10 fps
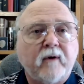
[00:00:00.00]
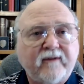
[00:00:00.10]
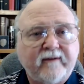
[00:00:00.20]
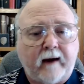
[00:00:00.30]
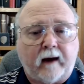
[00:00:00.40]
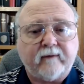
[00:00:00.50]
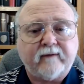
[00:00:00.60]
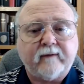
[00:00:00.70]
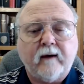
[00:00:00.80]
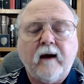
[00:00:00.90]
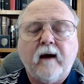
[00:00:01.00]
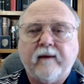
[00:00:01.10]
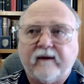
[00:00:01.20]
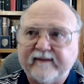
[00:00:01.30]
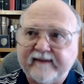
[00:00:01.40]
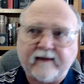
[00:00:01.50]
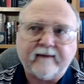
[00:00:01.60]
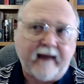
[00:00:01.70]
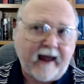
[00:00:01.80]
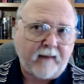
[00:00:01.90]
6. The 6th
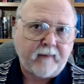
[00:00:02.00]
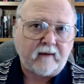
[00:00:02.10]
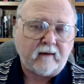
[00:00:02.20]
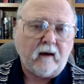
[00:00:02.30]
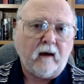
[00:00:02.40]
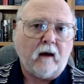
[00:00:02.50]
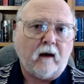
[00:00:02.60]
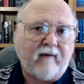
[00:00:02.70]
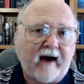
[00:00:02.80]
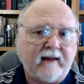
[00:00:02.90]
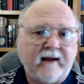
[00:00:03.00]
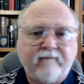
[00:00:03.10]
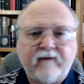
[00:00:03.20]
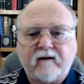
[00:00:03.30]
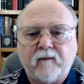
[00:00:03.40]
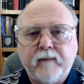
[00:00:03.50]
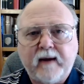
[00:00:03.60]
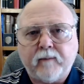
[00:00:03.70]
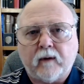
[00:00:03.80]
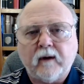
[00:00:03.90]
habit of highly effective
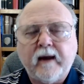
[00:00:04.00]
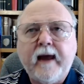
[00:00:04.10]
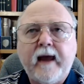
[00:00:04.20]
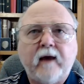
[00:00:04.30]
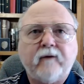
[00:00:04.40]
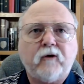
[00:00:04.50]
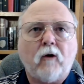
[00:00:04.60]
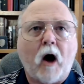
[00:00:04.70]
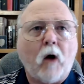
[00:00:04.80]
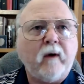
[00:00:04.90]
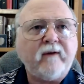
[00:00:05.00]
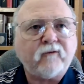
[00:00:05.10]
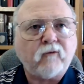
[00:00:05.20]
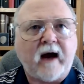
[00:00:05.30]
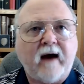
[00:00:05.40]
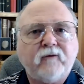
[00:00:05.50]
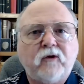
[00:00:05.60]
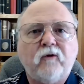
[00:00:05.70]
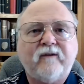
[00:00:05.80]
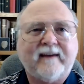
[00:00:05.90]
people is to always strive
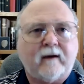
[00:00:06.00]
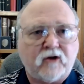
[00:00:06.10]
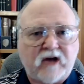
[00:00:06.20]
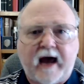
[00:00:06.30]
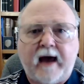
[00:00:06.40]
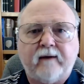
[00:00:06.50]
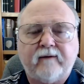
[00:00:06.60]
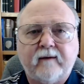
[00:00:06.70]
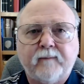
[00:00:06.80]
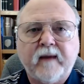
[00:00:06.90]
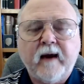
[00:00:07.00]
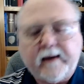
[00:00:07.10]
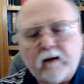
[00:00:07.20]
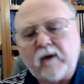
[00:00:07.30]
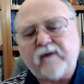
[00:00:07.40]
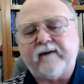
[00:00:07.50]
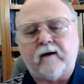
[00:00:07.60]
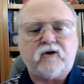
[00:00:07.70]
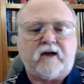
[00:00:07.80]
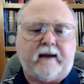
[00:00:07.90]
to synergize. Now, what is
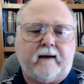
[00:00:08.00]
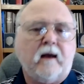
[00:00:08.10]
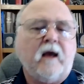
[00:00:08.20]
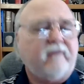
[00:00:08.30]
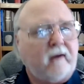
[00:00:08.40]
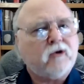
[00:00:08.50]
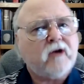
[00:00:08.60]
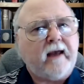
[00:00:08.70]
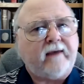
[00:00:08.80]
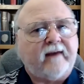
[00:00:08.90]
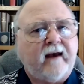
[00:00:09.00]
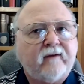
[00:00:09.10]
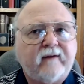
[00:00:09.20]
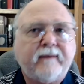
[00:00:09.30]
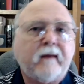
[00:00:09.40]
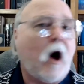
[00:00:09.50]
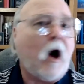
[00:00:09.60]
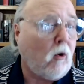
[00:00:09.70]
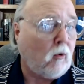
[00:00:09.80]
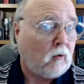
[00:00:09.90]
synergy? Synergy says that the
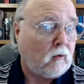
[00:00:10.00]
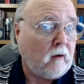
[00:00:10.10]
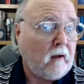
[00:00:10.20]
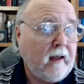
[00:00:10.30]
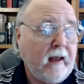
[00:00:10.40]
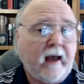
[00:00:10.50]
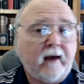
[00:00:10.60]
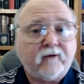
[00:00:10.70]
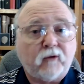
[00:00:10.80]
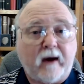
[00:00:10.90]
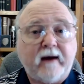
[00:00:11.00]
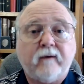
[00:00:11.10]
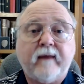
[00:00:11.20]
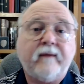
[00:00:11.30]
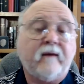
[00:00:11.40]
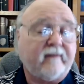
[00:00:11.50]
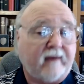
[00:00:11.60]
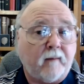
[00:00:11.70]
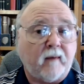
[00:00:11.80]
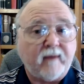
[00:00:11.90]
whole is greater than the
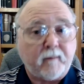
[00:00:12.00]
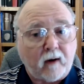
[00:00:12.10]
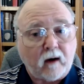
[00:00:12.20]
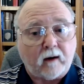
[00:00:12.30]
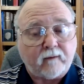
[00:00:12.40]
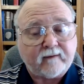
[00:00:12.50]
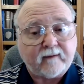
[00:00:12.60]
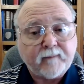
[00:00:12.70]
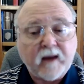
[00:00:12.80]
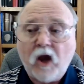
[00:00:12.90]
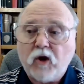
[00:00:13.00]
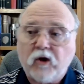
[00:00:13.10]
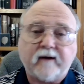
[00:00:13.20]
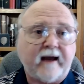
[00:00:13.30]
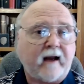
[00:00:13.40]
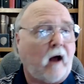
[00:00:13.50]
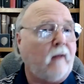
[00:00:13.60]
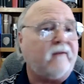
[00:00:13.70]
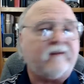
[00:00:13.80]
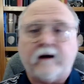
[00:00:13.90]
sum of the parts. You can take all
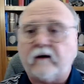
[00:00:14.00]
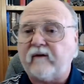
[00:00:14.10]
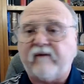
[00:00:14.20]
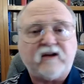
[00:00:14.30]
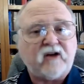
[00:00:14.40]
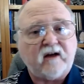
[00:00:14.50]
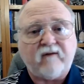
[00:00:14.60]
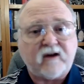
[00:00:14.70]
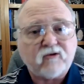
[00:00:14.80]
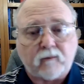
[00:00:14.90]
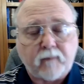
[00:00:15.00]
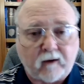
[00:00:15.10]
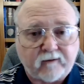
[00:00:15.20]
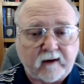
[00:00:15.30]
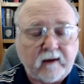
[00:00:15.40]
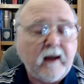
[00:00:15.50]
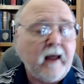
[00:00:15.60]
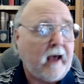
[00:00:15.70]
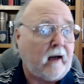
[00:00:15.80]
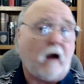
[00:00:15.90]
the skills of each individual person
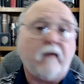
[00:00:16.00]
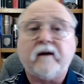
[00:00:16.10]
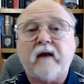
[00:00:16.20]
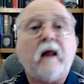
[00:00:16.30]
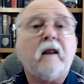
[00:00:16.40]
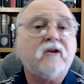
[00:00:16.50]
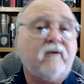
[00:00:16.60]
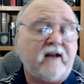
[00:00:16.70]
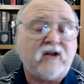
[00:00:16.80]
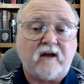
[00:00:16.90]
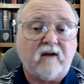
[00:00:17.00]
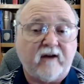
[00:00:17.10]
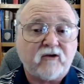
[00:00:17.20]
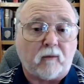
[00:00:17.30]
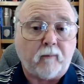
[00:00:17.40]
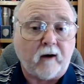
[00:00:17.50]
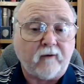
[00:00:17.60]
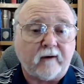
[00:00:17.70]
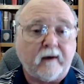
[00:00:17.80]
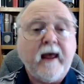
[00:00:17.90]
and all the knowledge of each individual
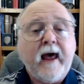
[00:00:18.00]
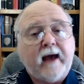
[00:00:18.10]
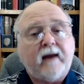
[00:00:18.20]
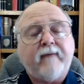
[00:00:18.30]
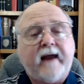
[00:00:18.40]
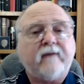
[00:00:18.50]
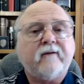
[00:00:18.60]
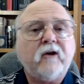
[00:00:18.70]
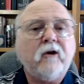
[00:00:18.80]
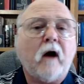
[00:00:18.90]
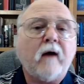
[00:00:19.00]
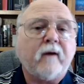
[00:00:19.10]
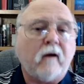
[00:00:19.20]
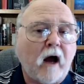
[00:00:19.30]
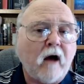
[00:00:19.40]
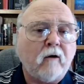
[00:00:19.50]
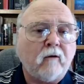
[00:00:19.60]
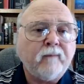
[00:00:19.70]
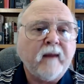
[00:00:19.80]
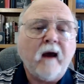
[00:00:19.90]
person, and if they execute on their
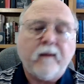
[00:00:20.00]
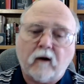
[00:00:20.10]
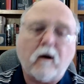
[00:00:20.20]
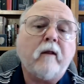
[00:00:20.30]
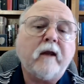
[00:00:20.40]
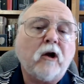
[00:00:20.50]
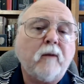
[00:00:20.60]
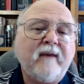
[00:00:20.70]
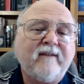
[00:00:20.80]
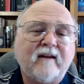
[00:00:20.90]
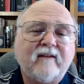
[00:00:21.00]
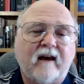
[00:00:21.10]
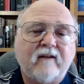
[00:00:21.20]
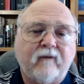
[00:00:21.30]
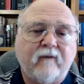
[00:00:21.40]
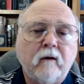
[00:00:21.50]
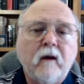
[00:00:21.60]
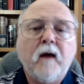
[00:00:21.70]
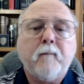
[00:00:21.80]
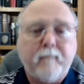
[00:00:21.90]
own, they're only going to be successful
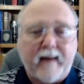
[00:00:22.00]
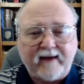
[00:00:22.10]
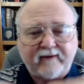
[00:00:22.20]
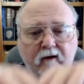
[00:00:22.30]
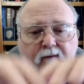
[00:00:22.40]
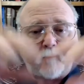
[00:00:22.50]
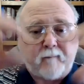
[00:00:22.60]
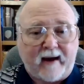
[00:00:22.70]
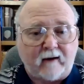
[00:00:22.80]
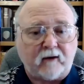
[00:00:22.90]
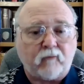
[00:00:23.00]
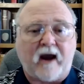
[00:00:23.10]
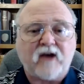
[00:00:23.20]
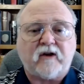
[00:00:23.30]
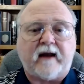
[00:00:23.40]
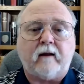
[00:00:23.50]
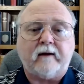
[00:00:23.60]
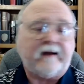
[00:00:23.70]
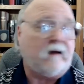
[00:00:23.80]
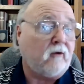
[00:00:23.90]
based on the bounded
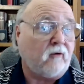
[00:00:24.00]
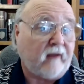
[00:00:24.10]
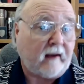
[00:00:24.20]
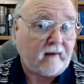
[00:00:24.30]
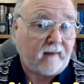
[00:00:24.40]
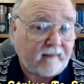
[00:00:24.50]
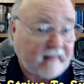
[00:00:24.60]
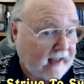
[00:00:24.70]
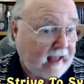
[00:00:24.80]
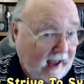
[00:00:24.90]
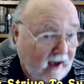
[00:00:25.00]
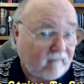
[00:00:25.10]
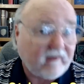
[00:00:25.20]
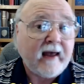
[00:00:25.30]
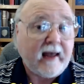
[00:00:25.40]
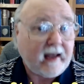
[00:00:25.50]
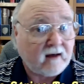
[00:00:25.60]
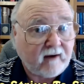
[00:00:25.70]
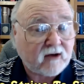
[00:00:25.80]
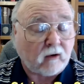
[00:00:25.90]
rationality and understanding that they have
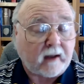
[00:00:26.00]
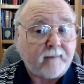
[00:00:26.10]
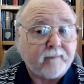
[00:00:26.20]
individually.